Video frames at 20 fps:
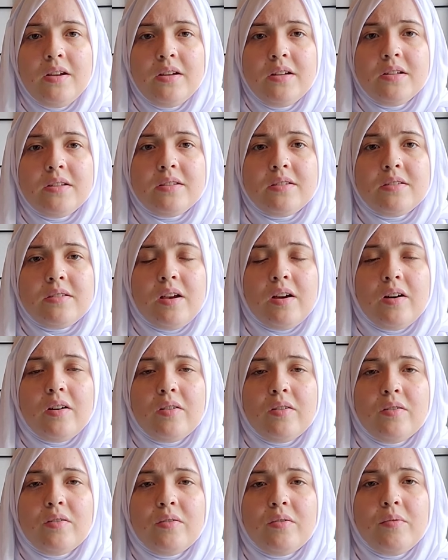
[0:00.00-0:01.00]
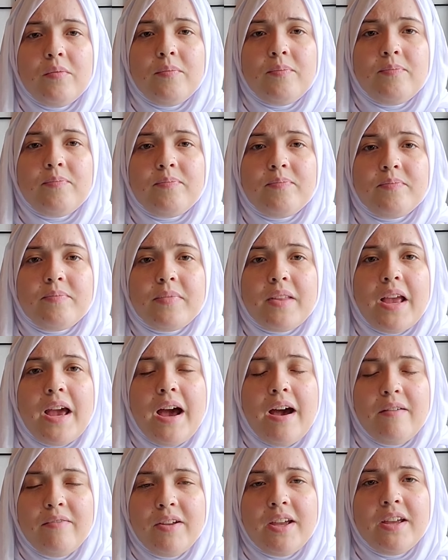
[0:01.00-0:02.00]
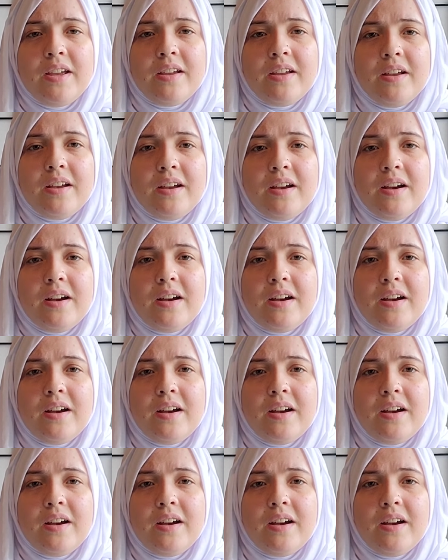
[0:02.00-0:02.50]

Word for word: so having